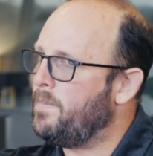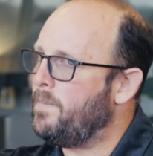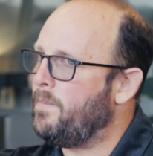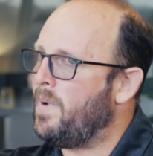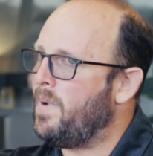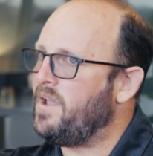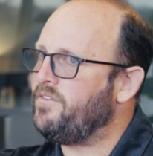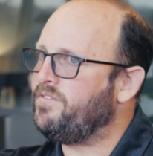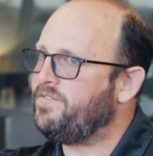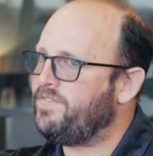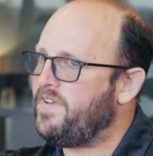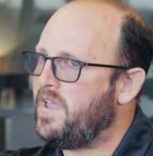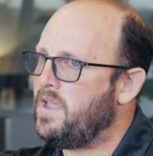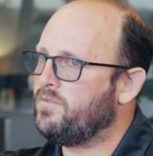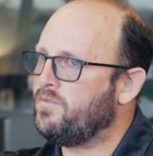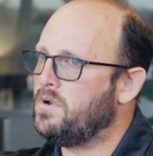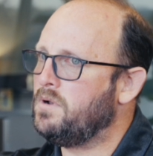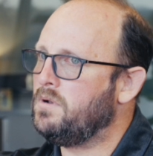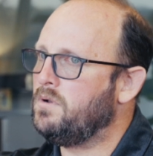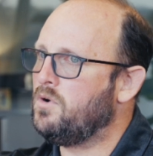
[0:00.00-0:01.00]
My
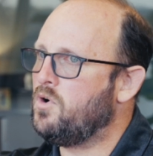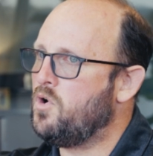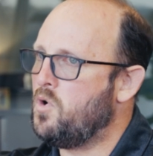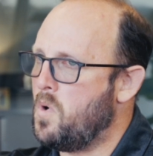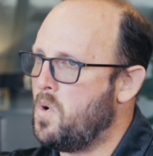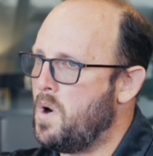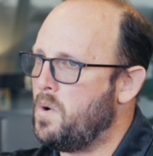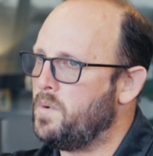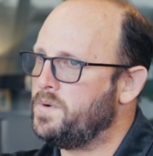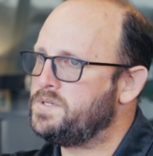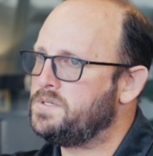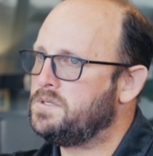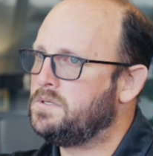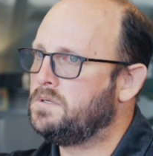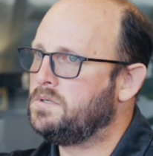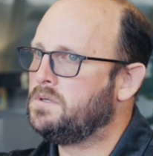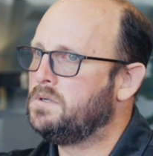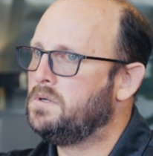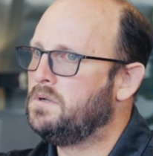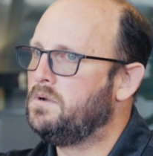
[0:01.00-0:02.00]
favorite quote
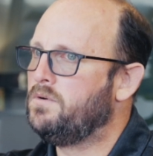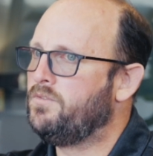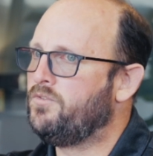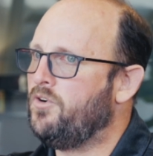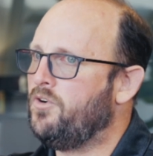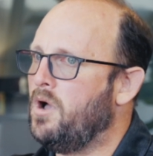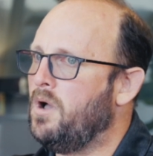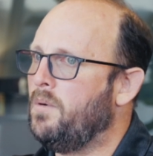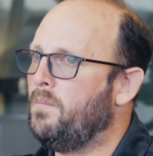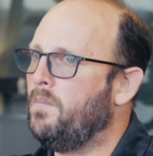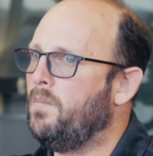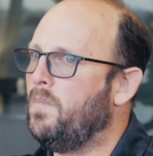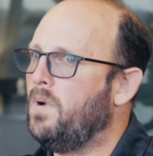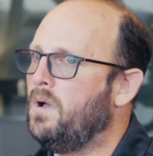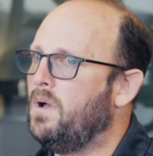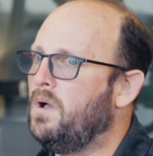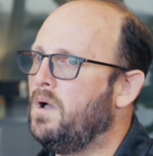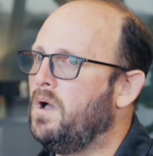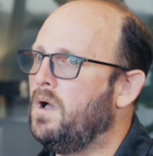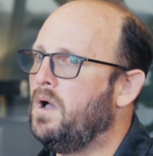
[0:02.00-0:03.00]
from
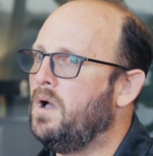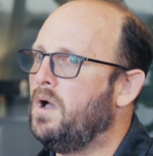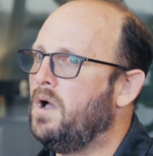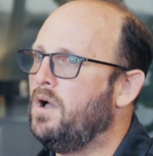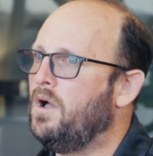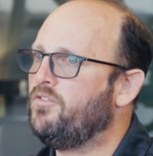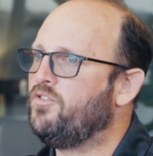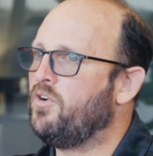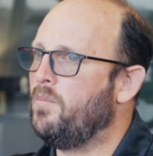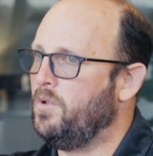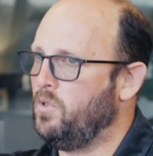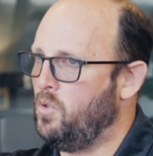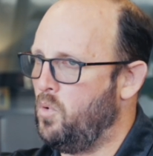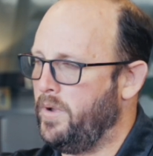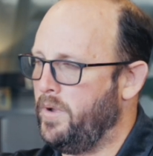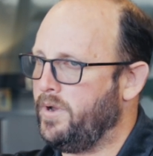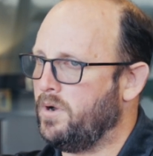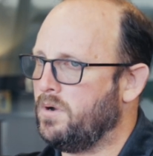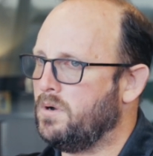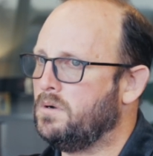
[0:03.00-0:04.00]
a
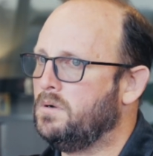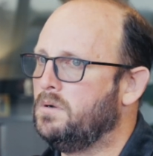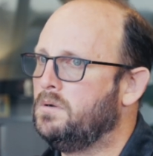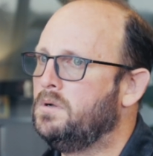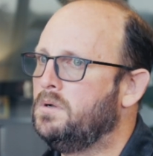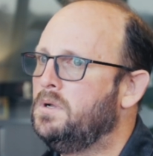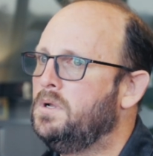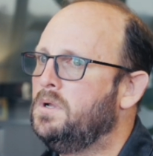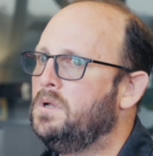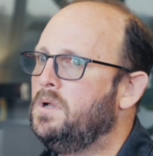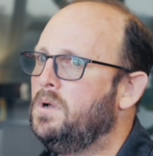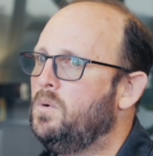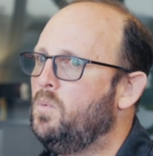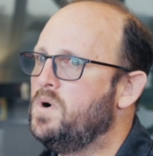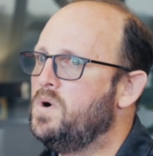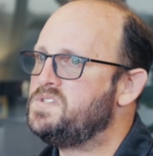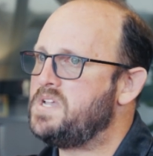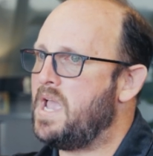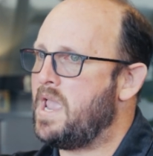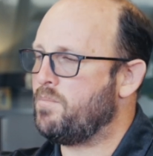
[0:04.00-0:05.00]
lawyer
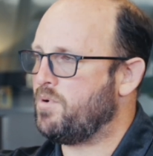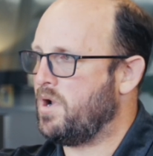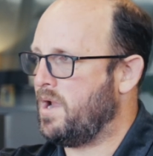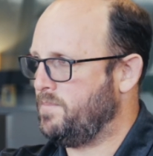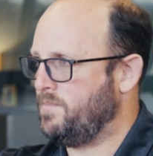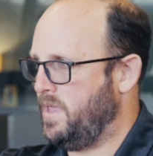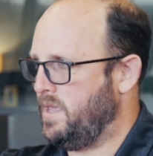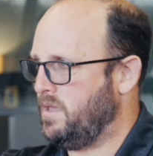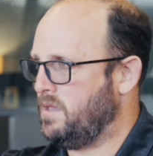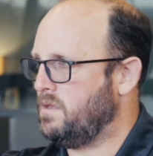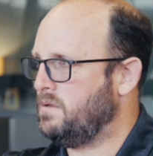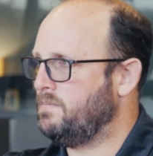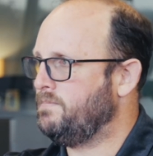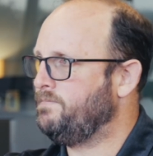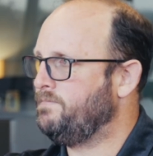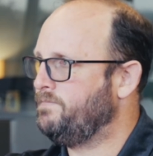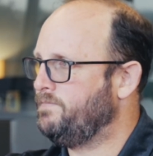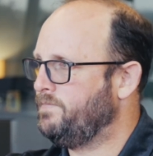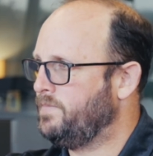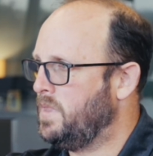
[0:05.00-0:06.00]
was Abraham Lincoln.
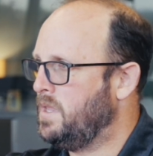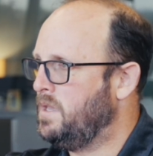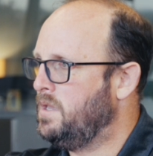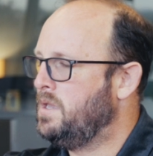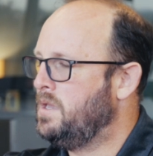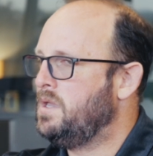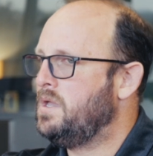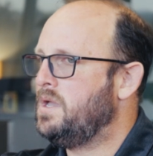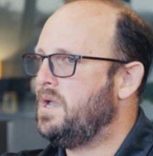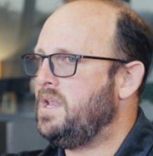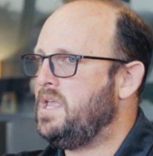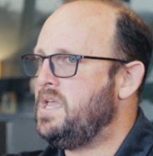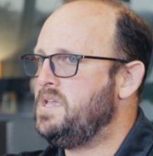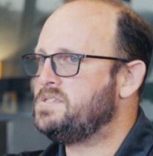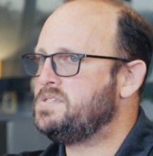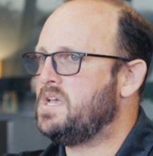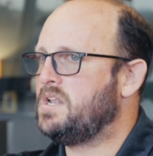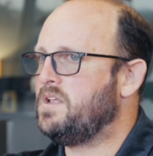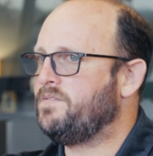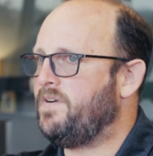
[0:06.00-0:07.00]
And he
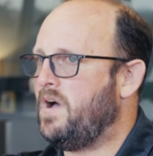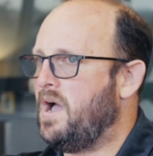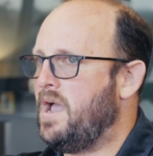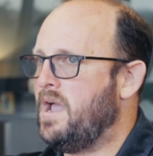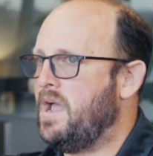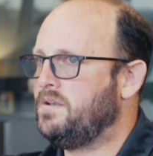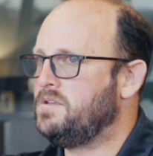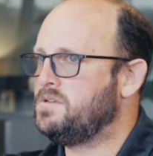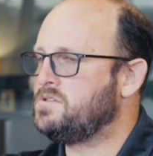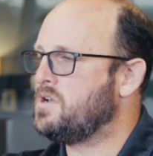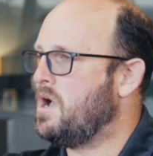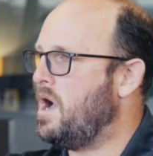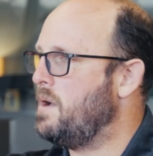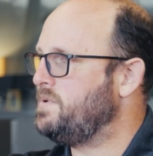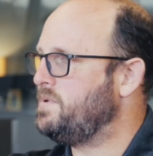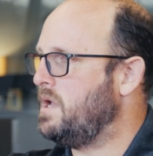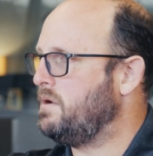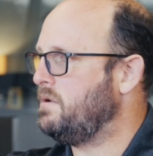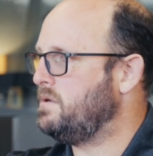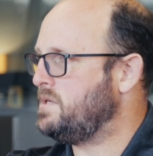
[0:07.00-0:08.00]
said, if I had to
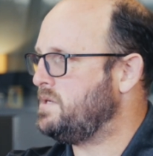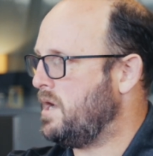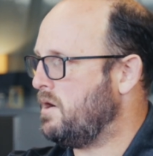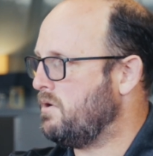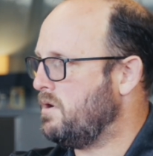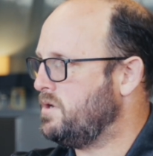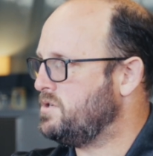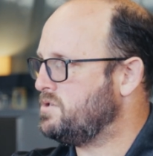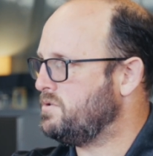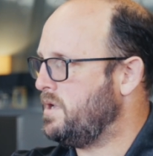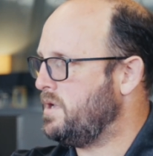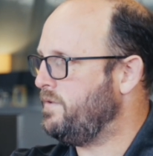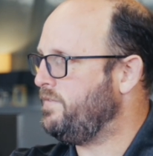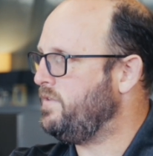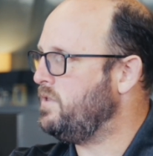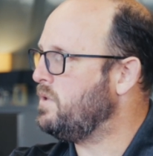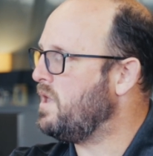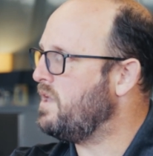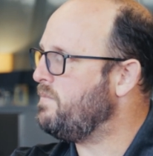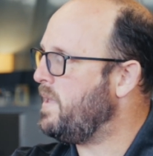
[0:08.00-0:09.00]
chop down a cherry tree,
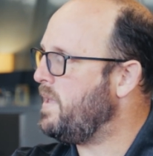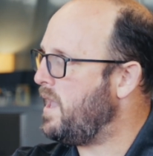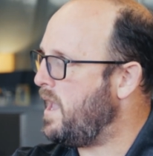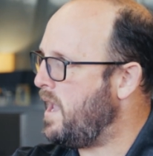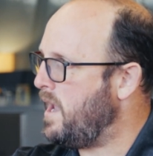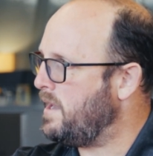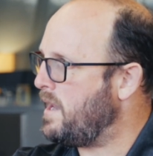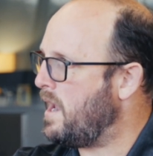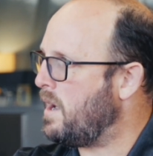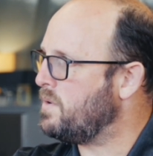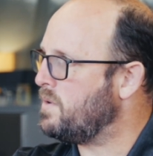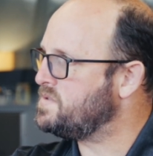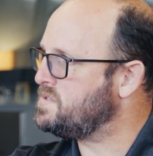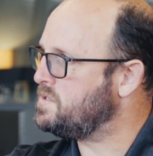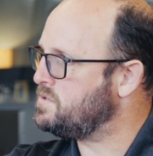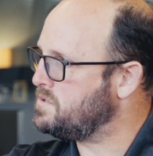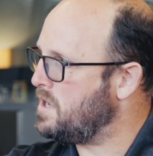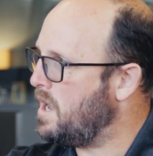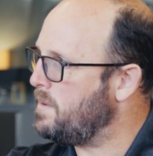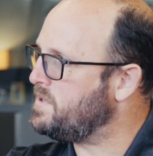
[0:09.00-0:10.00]
if you gave me 8 hours
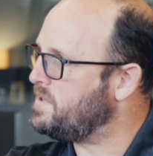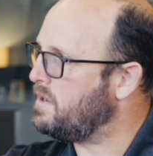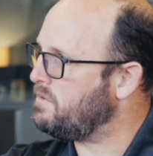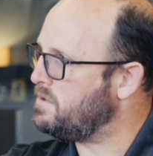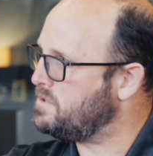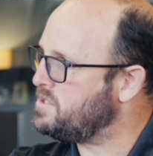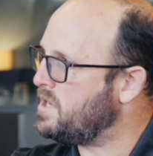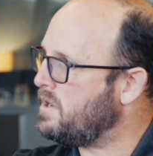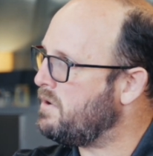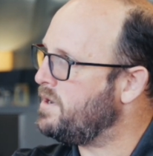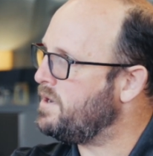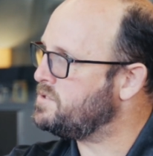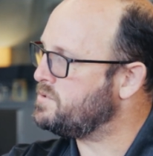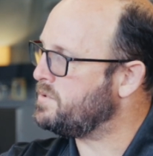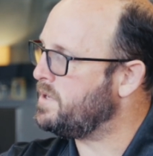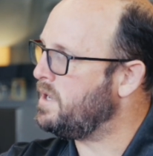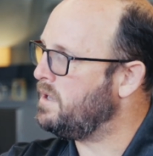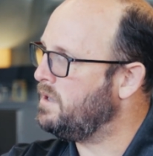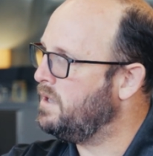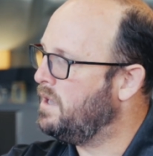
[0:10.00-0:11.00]
to chop down a cherry
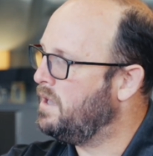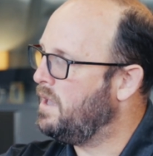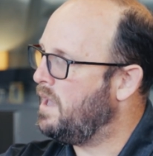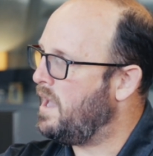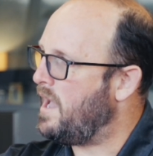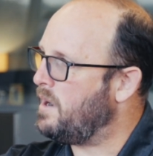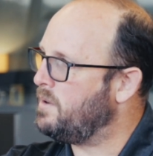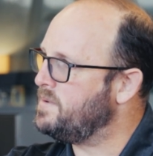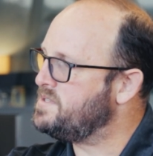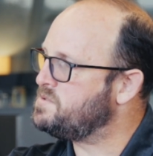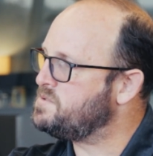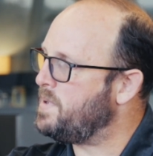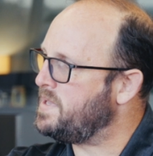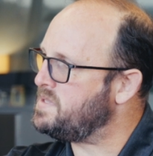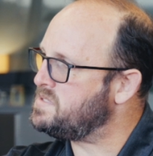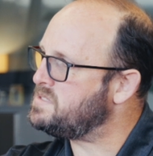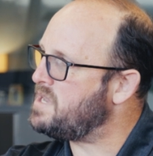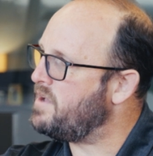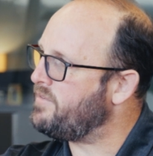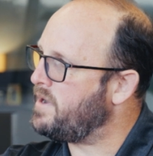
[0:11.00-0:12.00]
tree, I would
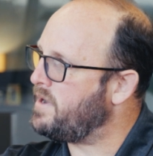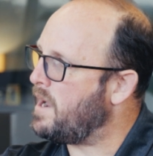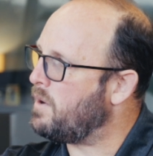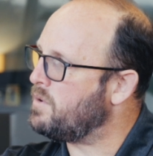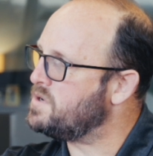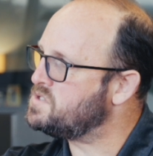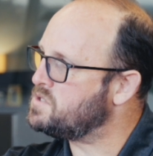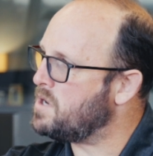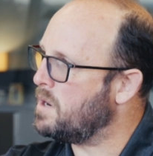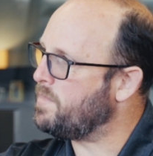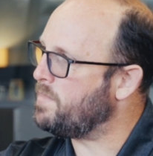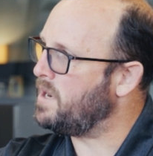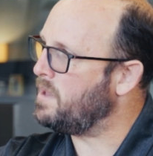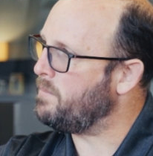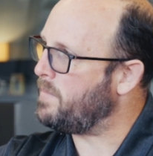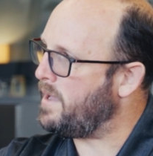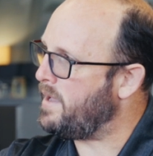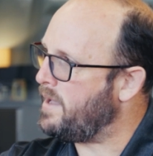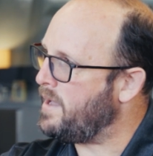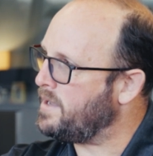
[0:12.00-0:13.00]
spend 7 hours sharpening
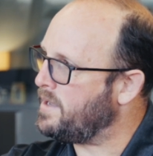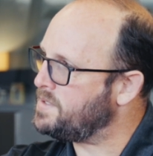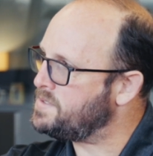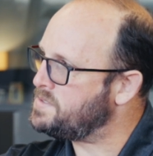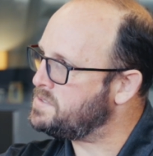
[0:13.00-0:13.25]
my axe.